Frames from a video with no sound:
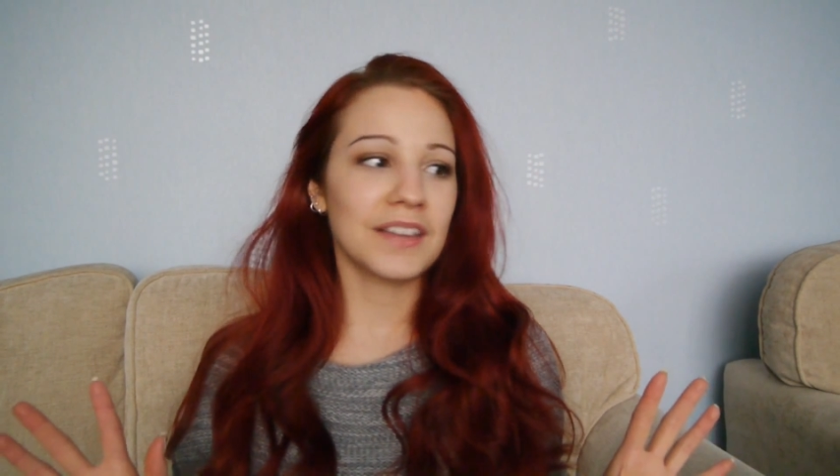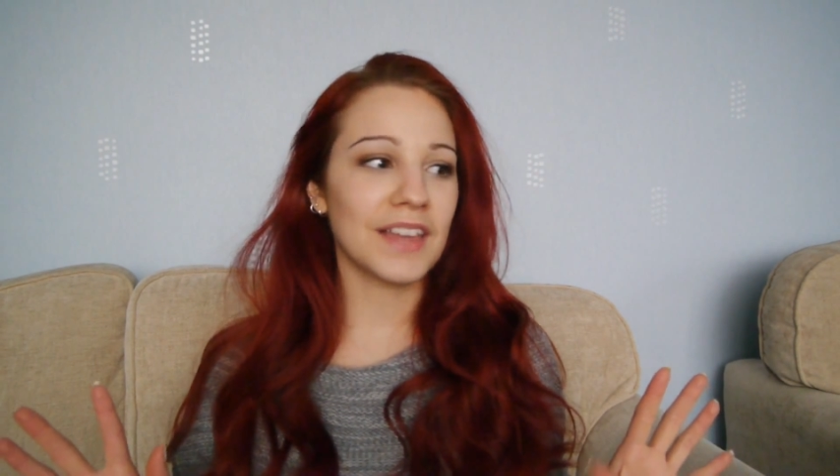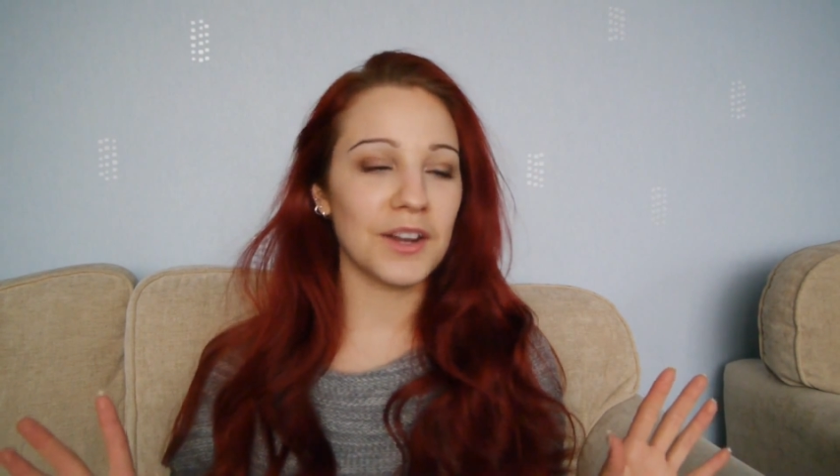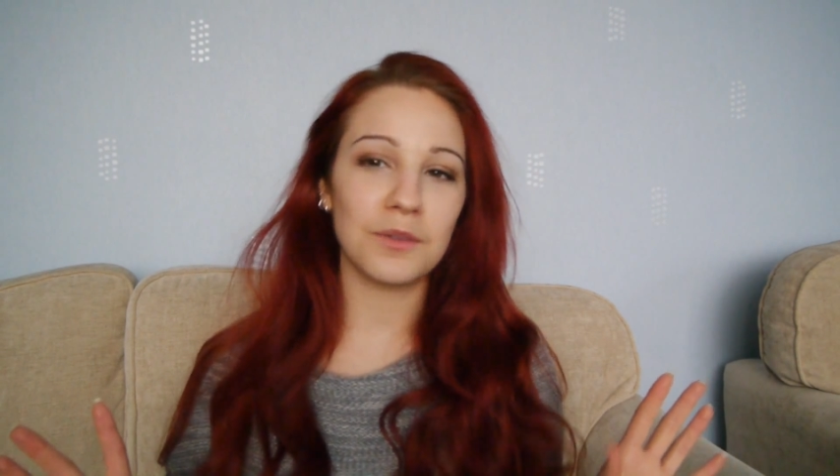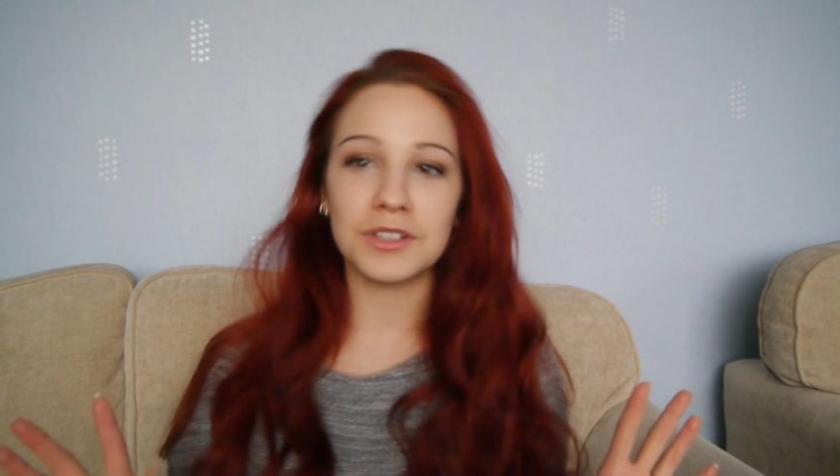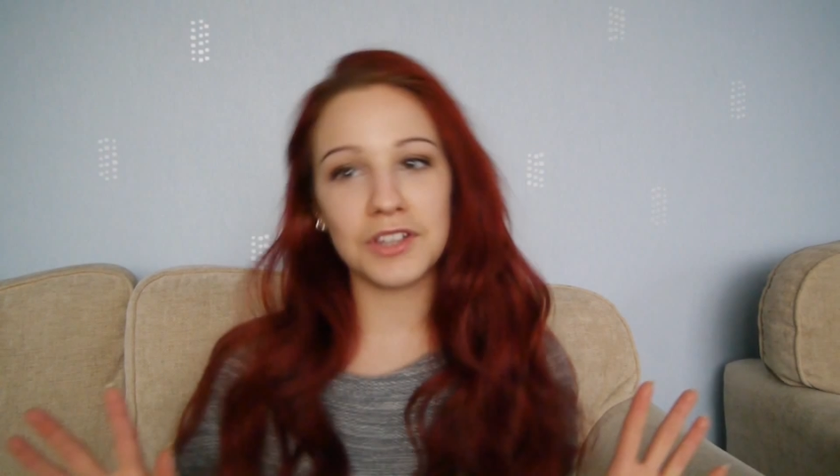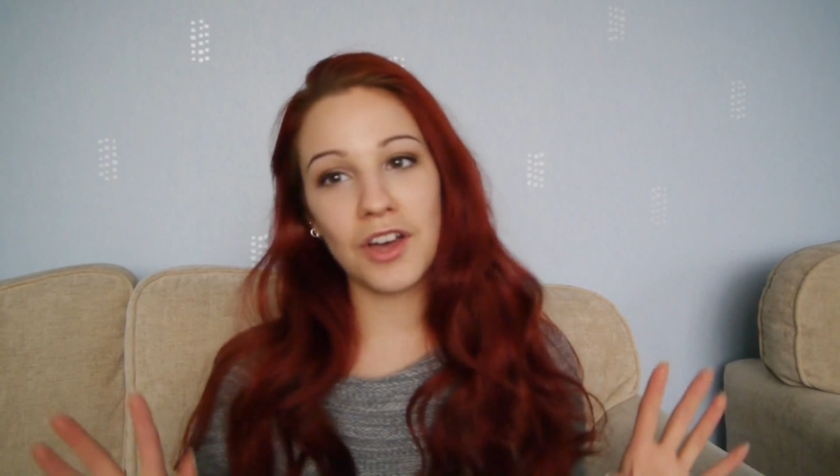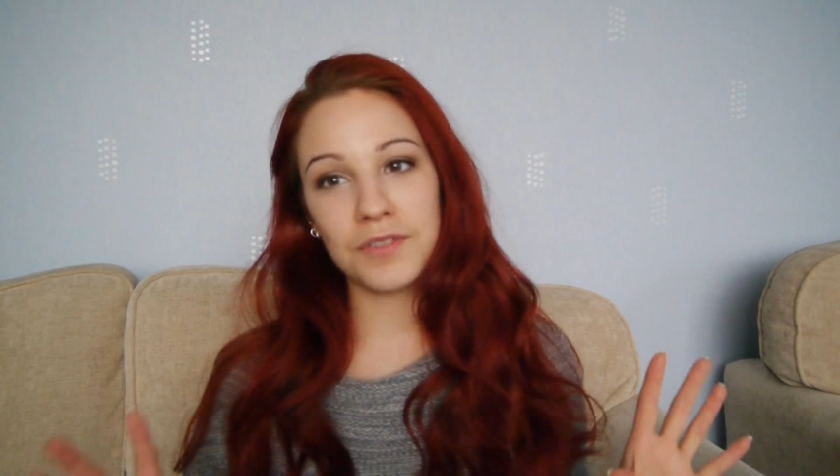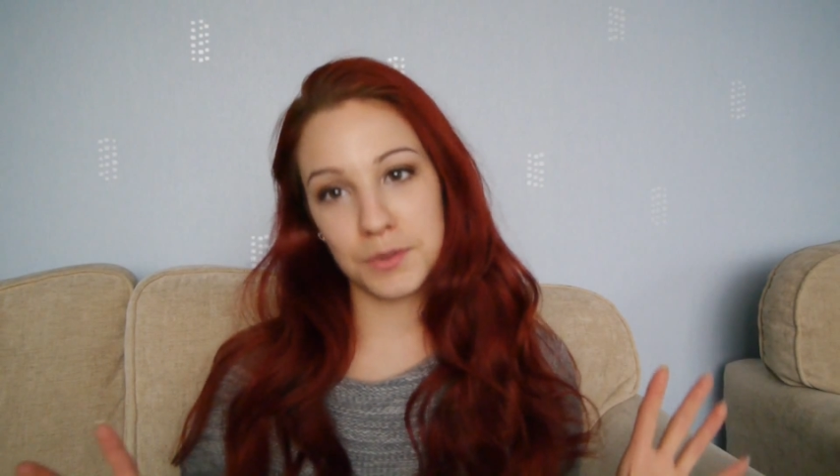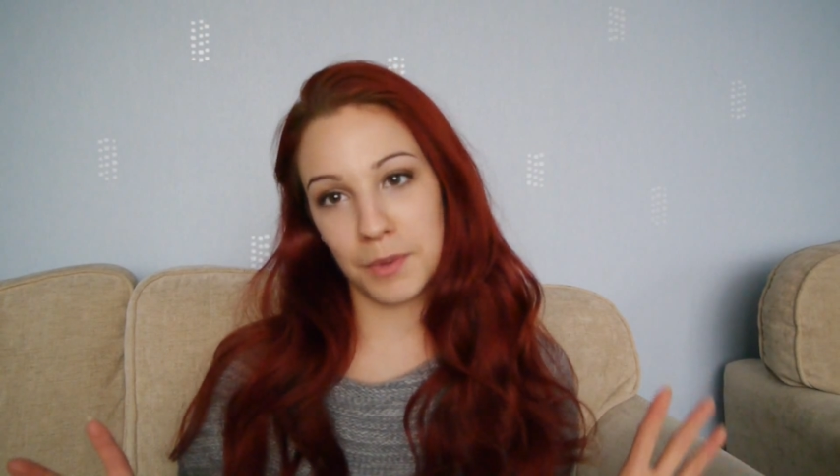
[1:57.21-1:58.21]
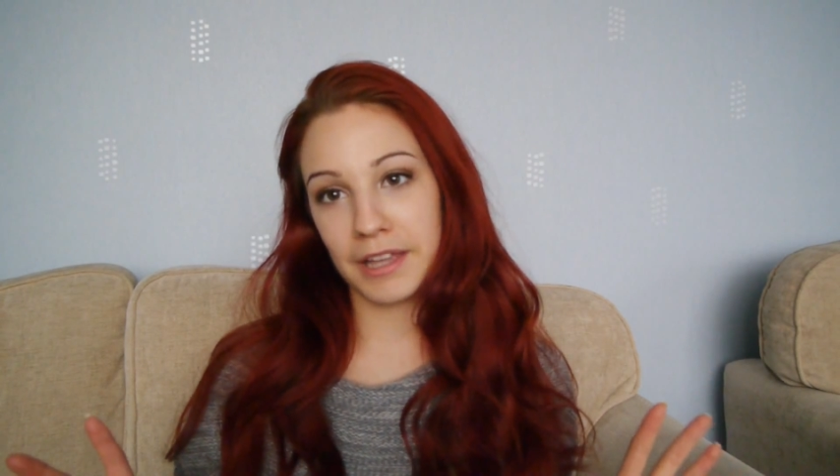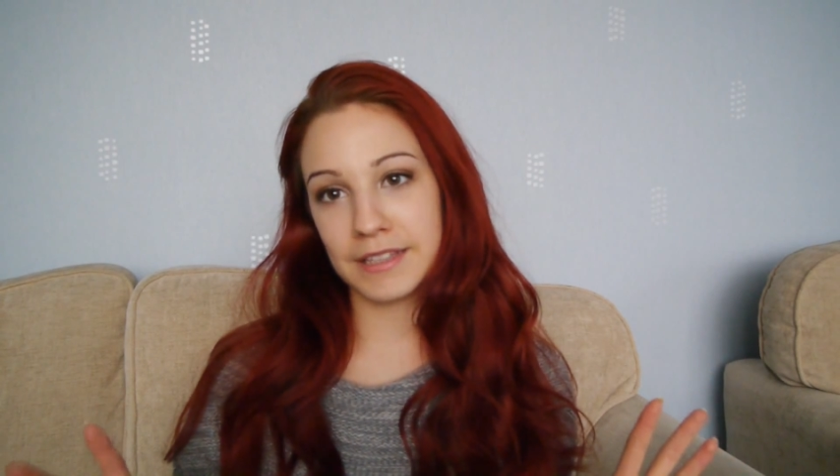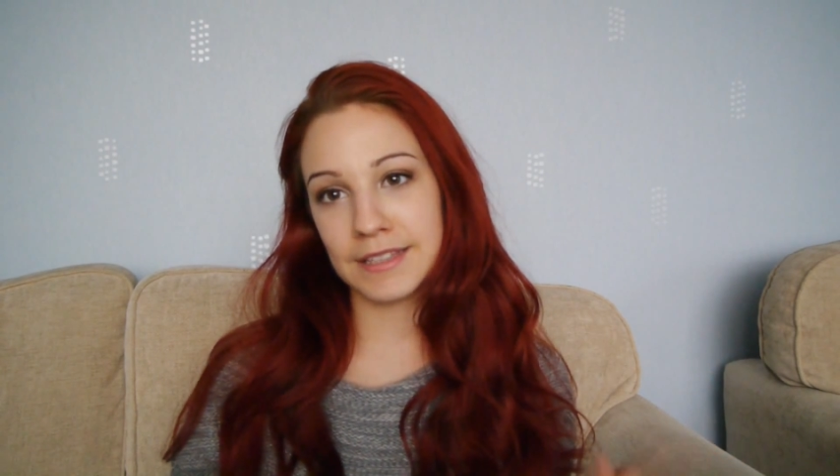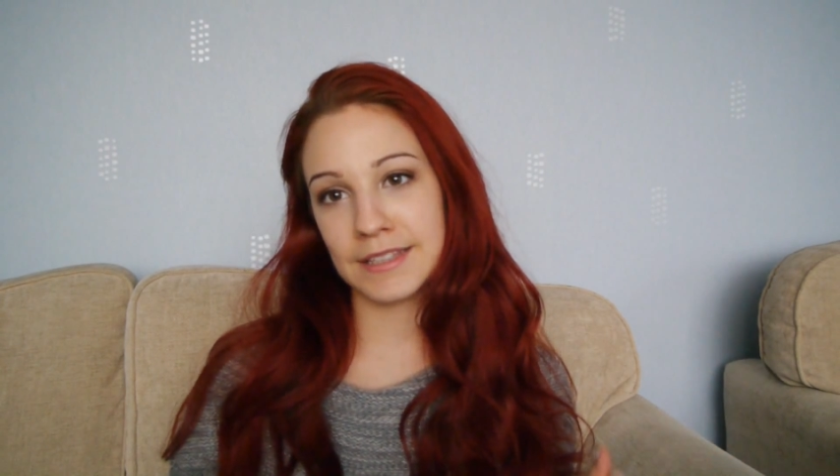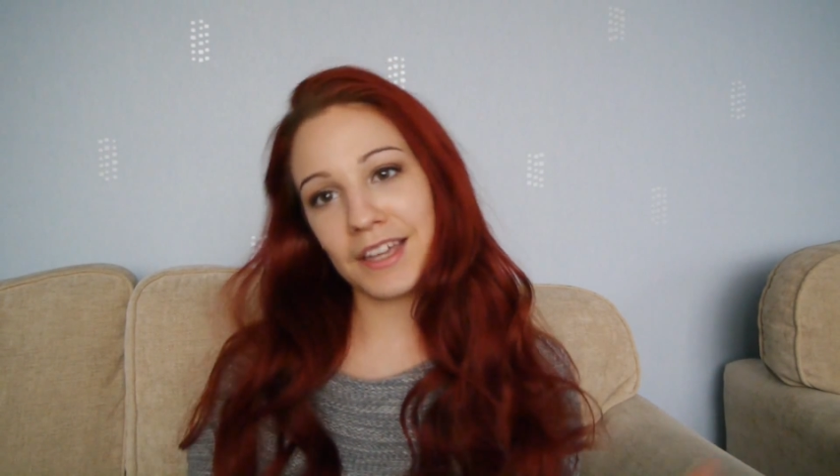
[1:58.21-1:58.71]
they don't deserve sweets.